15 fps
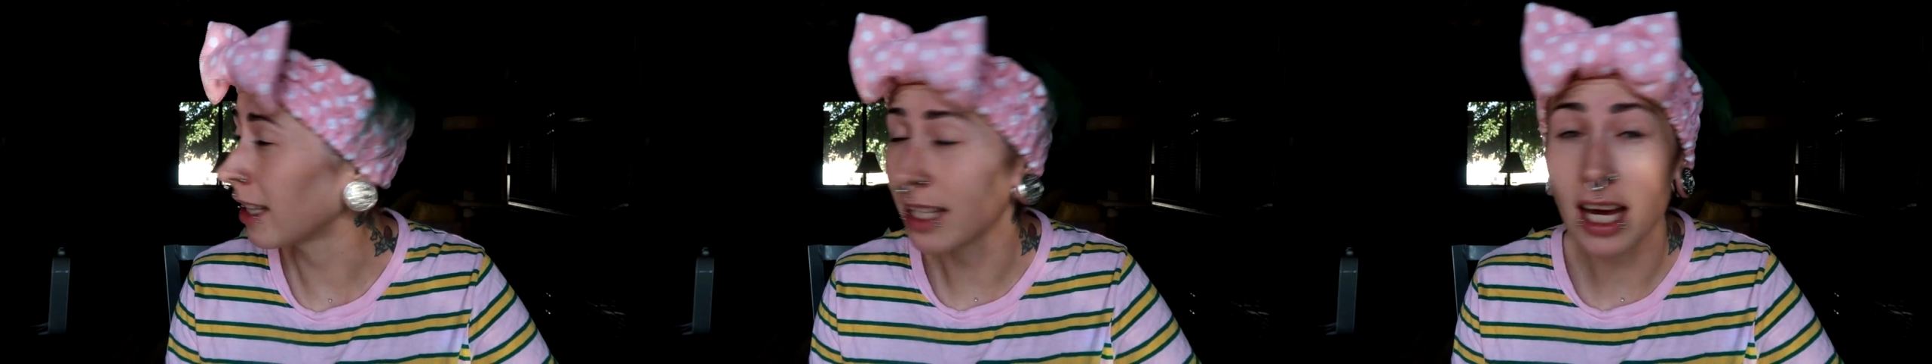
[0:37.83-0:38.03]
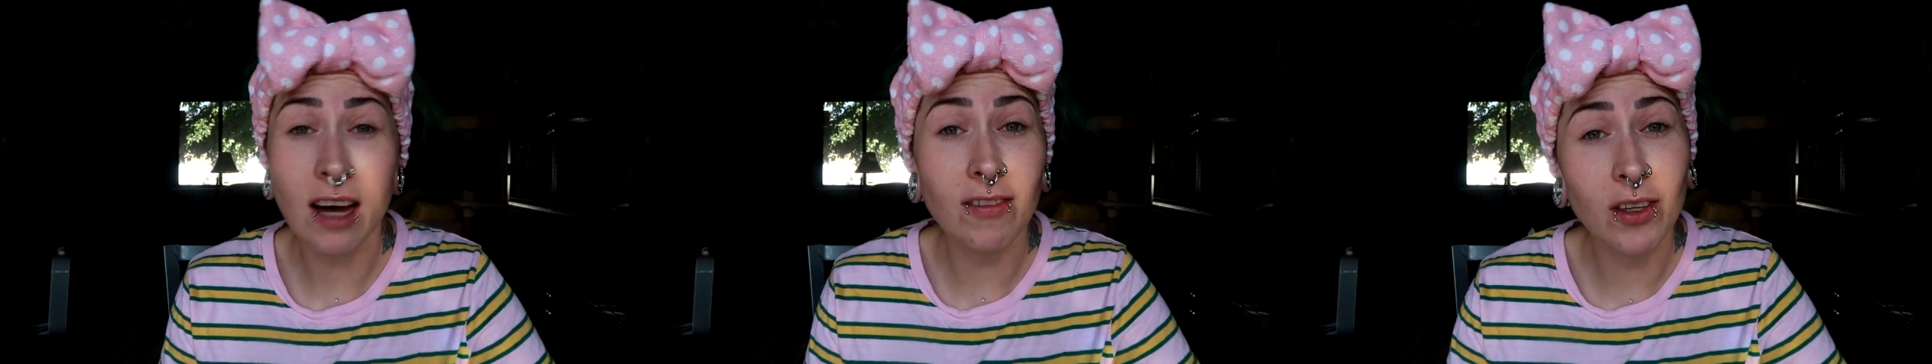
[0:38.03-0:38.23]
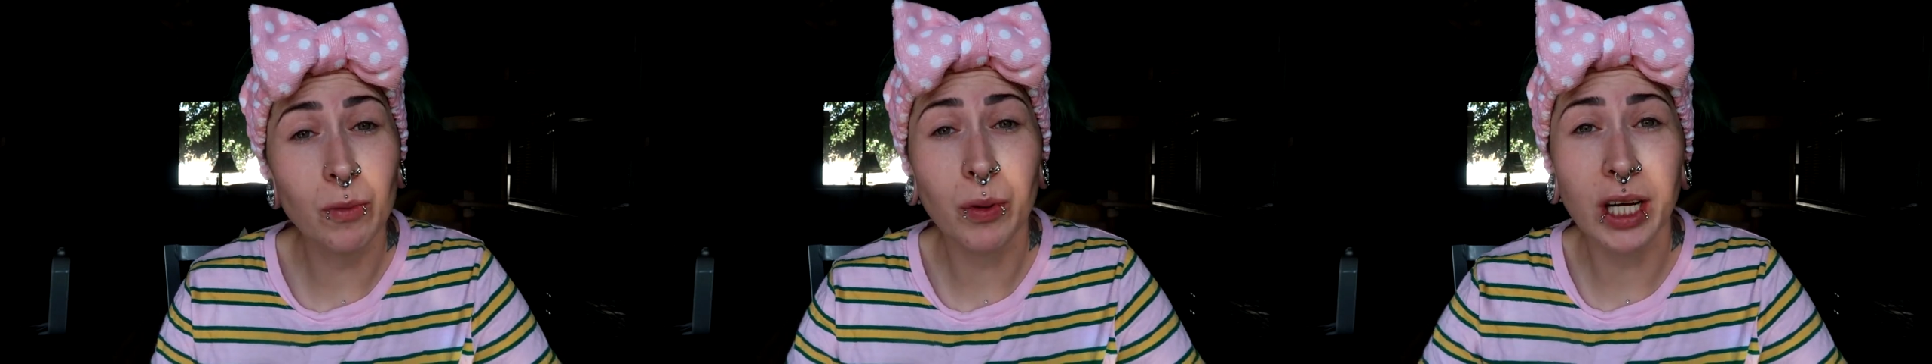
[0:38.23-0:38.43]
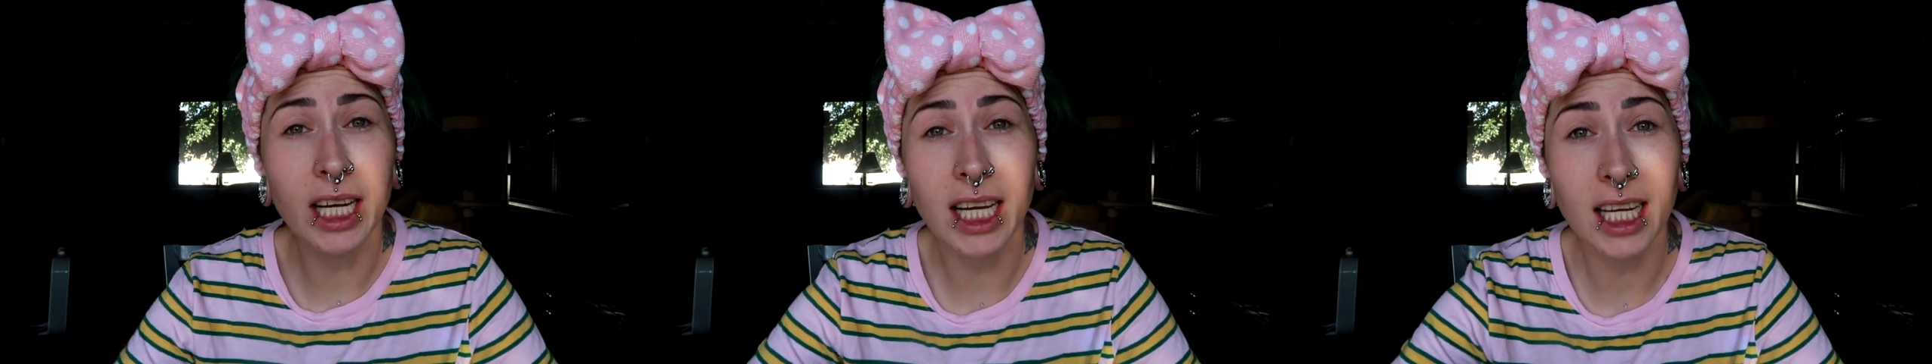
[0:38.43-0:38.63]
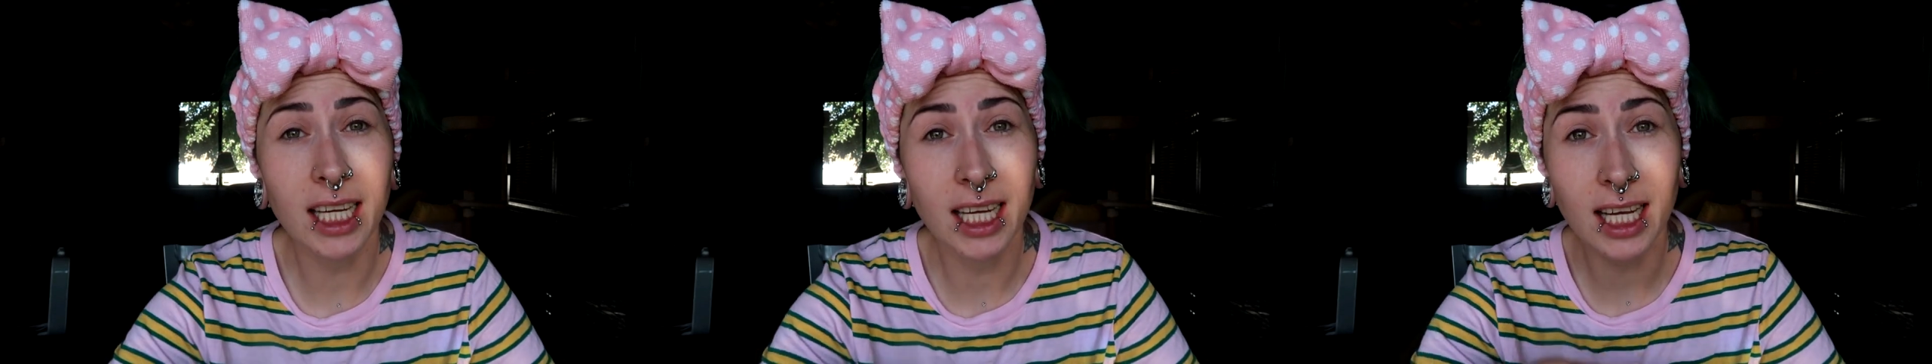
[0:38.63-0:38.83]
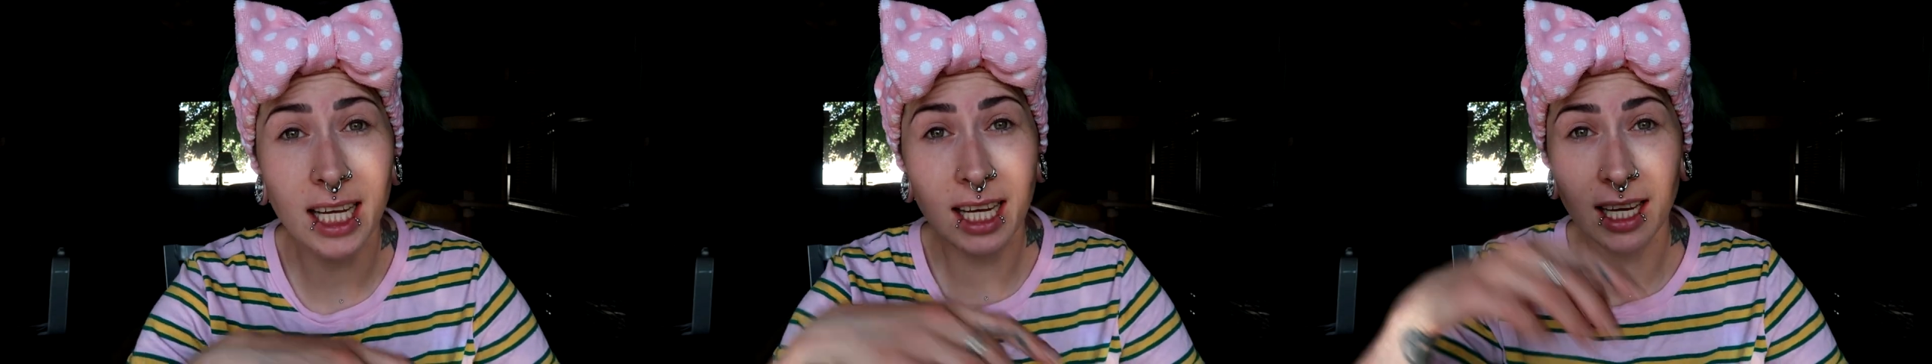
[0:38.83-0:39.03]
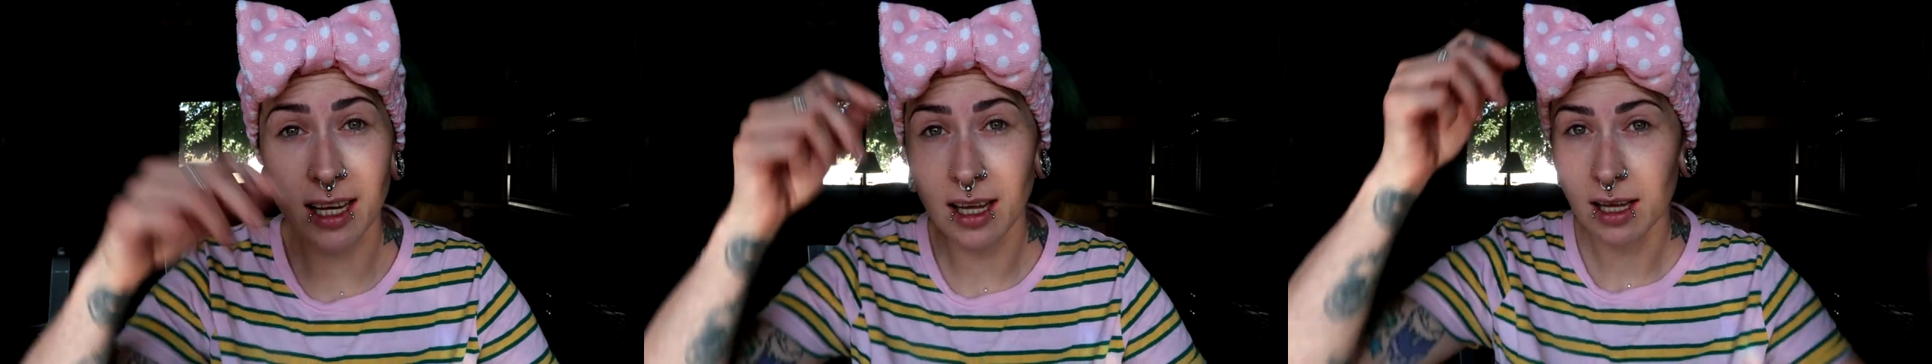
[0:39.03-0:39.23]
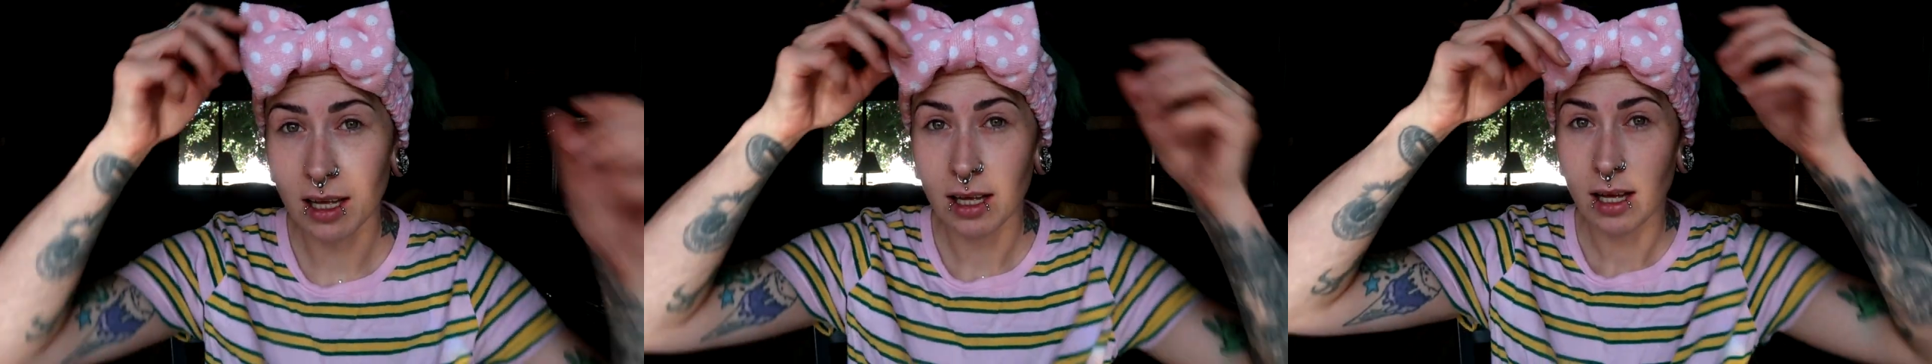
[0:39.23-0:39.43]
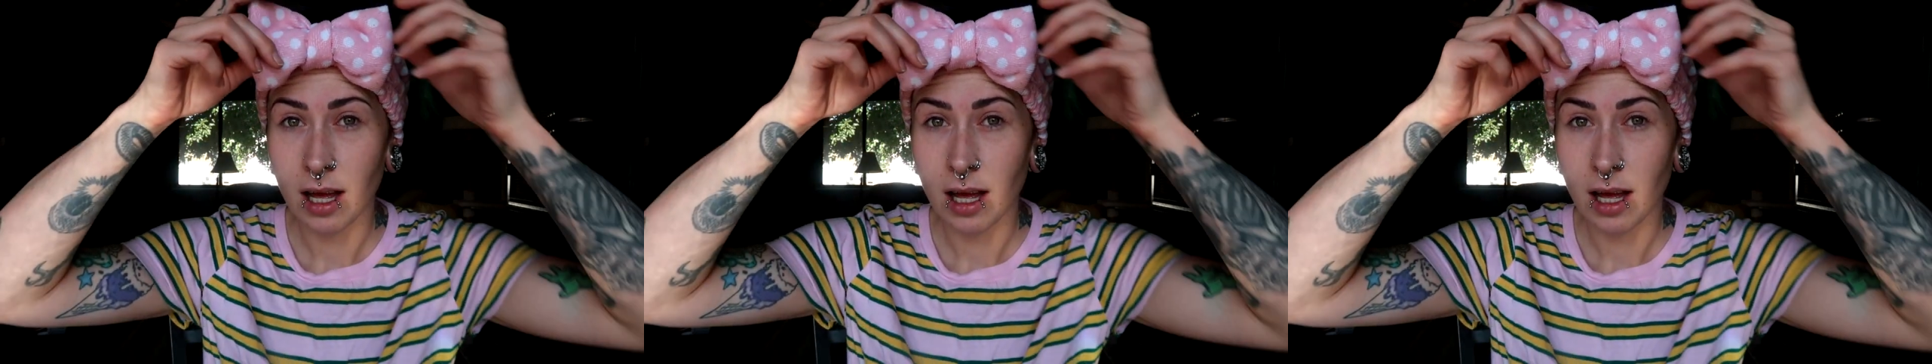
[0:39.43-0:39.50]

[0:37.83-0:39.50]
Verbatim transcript: Got the oven preheating.